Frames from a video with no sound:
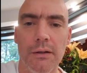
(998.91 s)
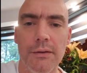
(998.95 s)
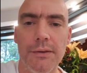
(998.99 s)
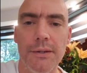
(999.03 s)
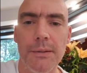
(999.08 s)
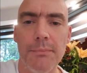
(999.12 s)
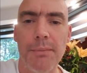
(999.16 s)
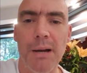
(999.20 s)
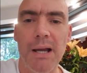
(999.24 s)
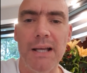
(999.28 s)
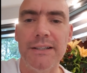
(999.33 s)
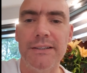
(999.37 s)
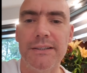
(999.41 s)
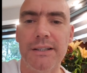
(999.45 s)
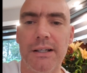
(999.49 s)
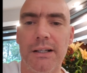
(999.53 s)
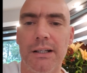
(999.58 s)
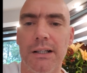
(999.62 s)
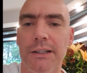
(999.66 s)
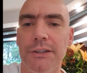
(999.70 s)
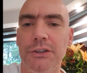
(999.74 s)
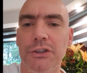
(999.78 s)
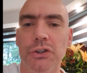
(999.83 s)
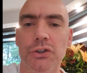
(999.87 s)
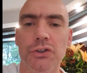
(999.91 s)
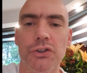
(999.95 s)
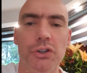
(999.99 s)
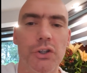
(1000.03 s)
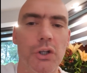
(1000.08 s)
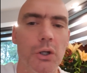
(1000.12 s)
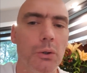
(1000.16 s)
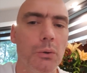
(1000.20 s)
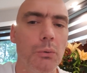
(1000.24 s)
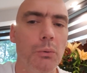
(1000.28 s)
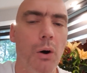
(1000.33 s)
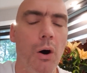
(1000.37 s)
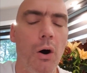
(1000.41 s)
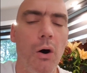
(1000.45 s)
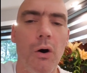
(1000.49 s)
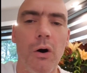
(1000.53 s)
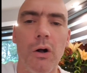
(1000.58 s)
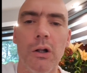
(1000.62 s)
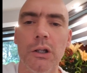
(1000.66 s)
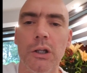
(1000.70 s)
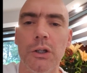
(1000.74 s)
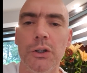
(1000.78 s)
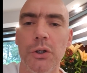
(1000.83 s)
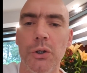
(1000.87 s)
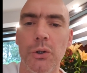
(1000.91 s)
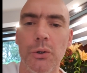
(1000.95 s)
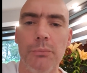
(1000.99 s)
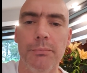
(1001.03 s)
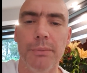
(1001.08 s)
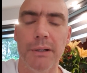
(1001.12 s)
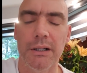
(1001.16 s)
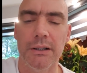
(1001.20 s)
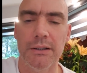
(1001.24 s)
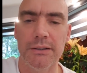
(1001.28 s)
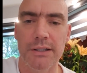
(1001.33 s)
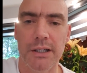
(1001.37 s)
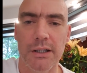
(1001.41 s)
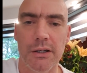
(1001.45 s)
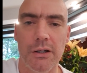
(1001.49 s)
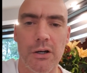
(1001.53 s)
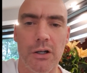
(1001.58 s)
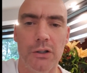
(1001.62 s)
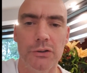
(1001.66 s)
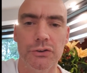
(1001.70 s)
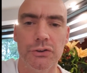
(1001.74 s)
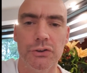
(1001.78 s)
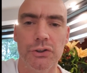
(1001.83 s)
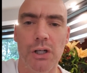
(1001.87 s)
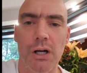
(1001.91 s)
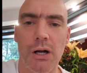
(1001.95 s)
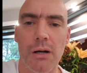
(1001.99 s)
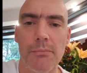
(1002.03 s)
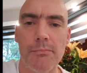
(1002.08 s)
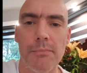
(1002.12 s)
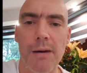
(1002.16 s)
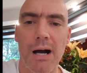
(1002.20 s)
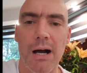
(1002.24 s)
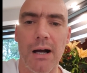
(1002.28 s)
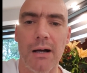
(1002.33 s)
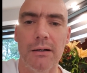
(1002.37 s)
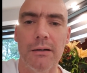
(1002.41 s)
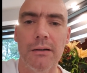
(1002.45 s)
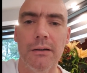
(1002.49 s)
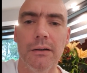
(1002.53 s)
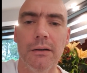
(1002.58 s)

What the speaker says: They basically just do all the new builds in contract matte,